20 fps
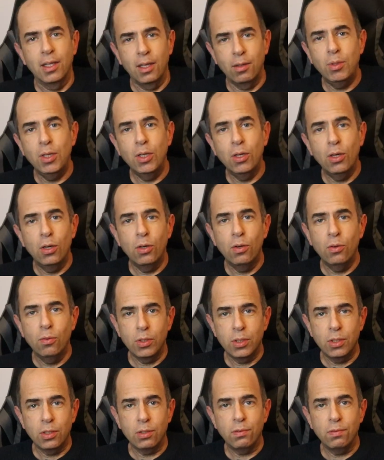Let me know
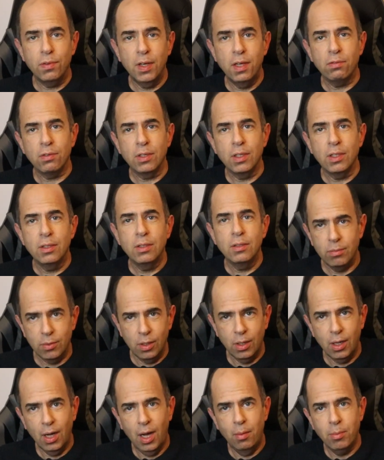what's your favorite.
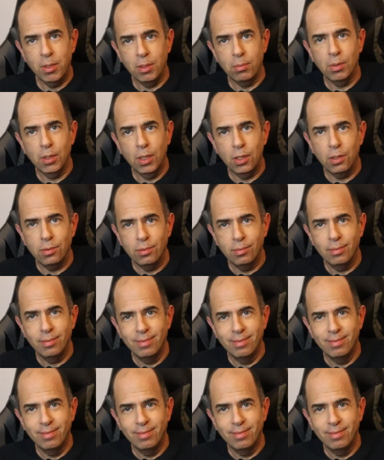Comment below.